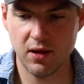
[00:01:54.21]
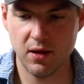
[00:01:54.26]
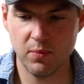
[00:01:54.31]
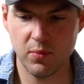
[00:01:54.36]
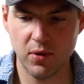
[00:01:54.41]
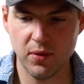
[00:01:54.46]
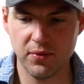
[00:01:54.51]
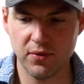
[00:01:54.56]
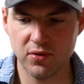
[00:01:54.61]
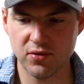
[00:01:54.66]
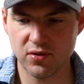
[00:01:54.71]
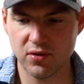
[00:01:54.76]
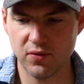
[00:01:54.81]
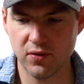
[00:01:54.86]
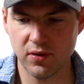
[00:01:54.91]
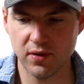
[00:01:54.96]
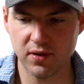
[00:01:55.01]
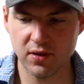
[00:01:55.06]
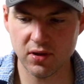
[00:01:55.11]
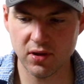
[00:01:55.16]
Both those are
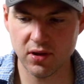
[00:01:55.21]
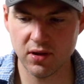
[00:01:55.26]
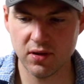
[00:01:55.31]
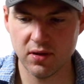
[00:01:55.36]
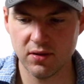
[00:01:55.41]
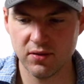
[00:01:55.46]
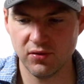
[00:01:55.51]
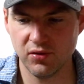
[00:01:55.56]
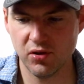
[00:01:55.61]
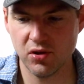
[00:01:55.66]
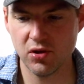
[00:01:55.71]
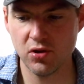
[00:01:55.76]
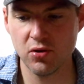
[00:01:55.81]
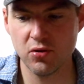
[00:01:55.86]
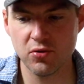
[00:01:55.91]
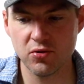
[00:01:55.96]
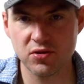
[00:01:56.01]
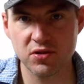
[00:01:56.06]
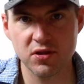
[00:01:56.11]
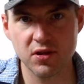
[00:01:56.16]
really good to
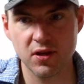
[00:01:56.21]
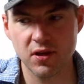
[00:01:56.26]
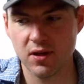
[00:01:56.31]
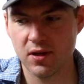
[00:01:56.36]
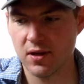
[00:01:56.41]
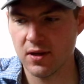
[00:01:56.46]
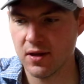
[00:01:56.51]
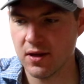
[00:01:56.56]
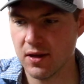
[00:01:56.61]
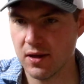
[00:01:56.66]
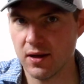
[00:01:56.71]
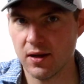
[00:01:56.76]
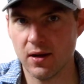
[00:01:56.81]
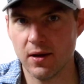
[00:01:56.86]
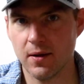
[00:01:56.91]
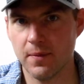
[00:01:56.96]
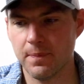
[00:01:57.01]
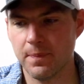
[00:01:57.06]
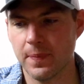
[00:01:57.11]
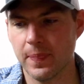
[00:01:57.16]
use.
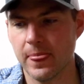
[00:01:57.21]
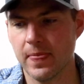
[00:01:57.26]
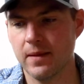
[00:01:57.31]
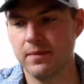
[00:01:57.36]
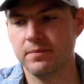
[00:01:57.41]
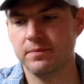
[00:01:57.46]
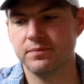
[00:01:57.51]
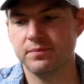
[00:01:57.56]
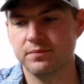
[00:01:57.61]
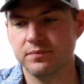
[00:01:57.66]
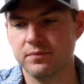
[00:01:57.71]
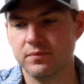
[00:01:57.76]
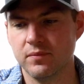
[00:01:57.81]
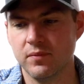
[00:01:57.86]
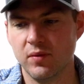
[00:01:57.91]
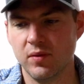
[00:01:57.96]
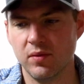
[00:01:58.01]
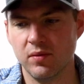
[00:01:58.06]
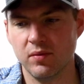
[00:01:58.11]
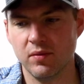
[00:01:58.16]

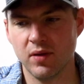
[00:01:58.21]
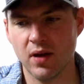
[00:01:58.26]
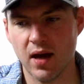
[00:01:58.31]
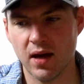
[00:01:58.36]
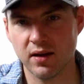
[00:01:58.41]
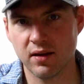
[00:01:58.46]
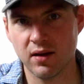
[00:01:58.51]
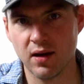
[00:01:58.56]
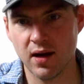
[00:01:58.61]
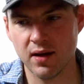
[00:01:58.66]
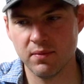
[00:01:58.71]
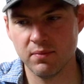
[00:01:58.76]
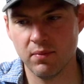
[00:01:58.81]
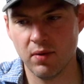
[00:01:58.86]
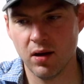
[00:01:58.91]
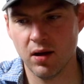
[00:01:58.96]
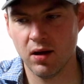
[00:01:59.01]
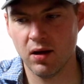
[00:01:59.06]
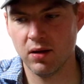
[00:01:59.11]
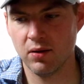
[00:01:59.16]
Got cotton
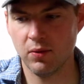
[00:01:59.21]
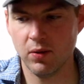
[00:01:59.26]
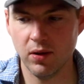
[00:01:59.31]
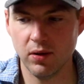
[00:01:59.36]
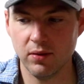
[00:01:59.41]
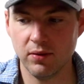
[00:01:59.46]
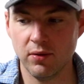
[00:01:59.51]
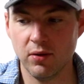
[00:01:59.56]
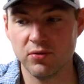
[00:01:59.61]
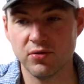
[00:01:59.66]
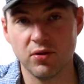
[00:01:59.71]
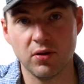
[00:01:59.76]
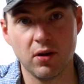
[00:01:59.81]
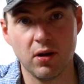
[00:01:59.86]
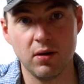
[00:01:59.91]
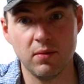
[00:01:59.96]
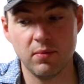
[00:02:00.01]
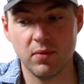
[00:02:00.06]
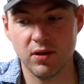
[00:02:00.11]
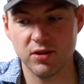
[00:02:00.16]
balls. Well, those aren't
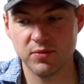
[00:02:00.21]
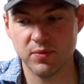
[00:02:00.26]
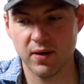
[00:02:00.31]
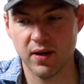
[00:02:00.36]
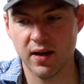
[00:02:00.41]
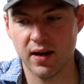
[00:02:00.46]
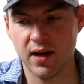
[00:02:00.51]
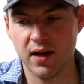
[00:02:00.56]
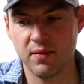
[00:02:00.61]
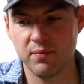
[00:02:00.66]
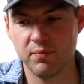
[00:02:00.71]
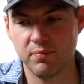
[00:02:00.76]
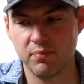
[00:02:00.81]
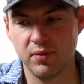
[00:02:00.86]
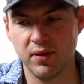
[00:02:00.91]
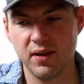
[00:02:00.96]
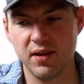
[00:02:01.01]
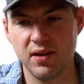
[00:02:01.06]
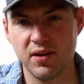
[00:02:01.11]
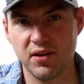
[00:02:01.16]
cotton balls, but I got
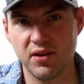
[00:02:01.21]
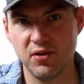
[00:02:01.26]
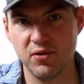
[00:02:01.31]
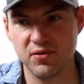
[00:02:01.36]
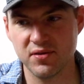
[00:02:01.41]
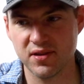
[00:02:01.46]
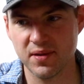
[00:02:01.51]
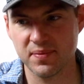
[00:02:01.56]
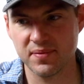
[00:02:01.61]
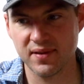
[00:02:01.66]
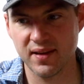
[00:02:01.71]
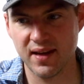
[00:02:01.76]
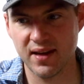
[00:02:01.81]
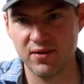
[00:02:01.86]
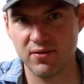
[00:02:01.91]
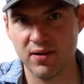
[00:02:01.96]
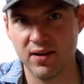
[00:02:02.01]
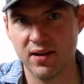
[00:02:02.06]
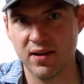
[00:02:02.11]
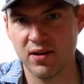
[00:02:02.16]
plenty of Q-tips
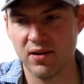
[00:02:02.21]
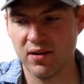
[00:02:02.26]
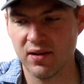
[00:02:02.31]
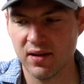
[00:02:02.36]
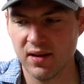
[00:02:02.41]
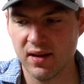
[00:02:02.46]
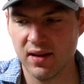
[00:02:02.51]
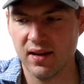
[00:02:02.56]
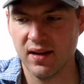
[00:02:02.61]
laying right here,